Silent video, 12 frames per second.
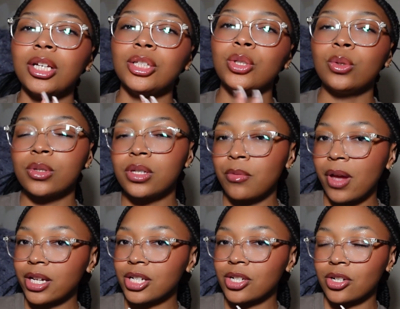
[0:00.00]
do some
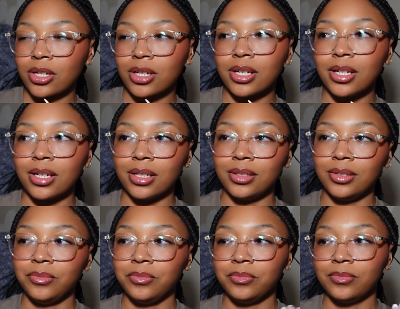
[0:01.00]
extra
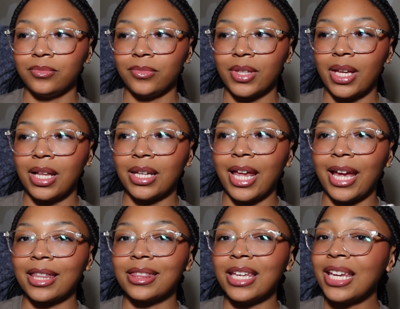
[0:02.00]

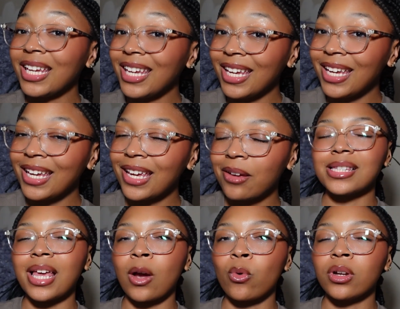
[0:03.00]
like thinking. It's
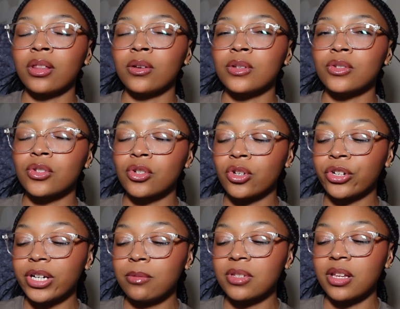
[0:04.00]
like one of those
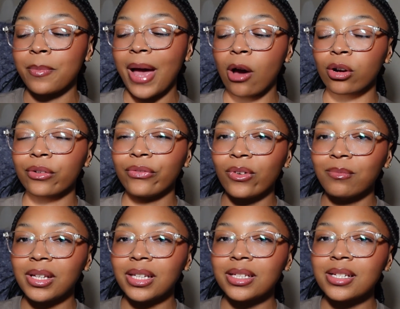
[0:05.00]
cream to powder
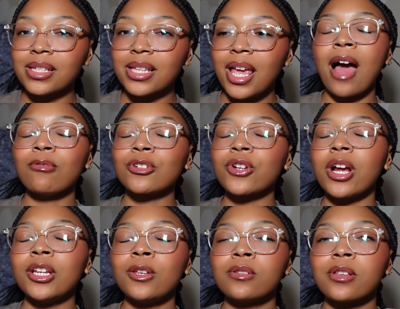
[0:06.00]
formulas. I was trying
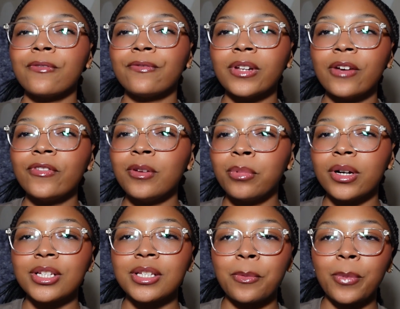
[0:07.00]
to use a fluffy
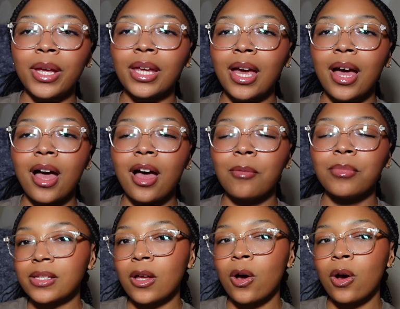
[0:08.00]
brush to pick it up,
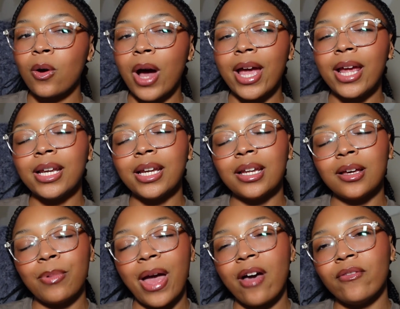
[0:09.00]
so I ended
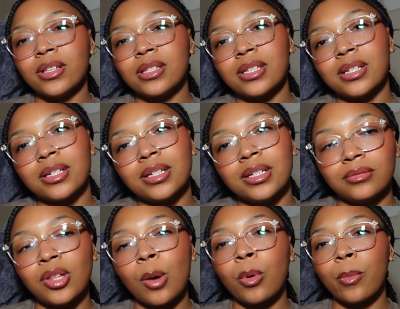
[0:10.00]
up having to
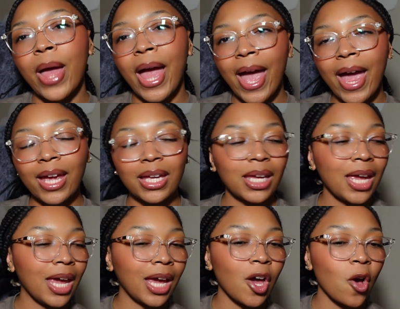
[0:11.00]
double back
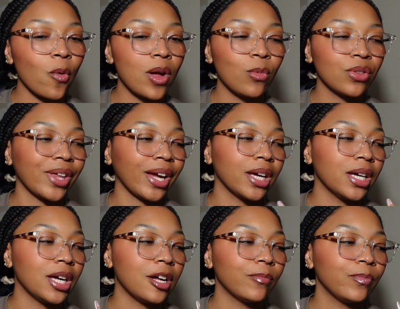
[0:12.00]
and go in with like
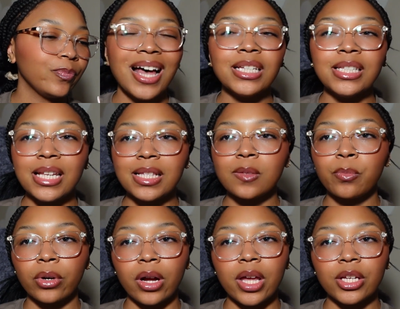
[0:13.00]
a dense
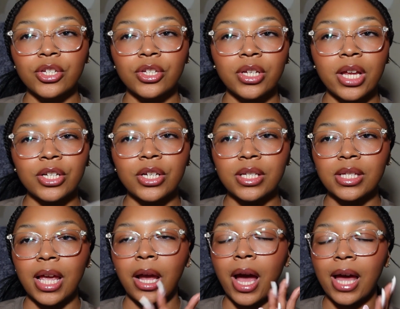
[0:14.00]
brush and just
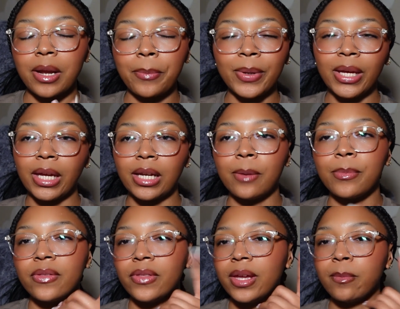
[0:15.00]
like kind of pick it up
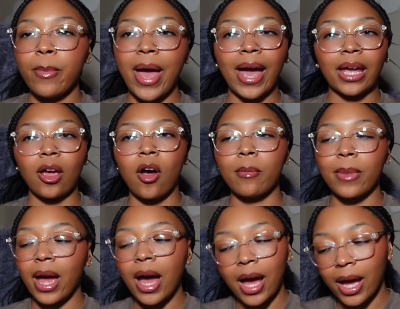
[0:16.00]
and then pack it on
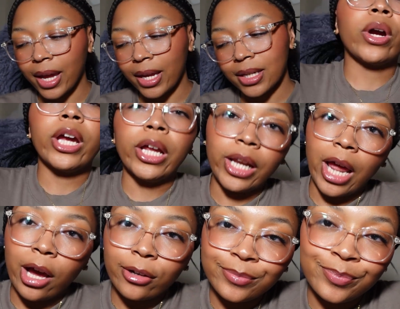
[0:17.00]
my eye. We're good
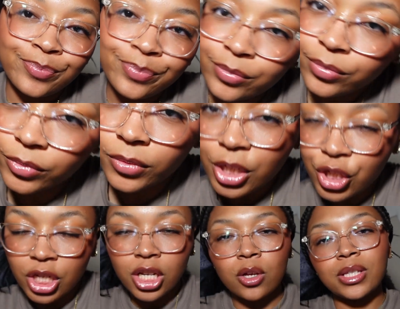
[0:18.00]
now.
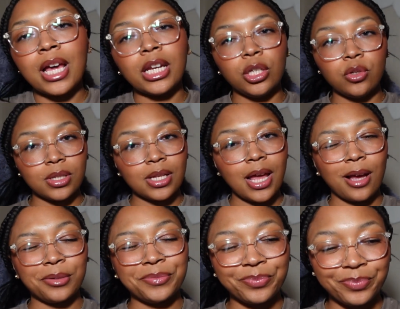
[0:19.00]
She knows how to use it
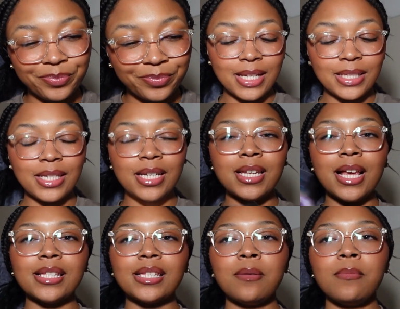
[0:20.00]
now. Danessa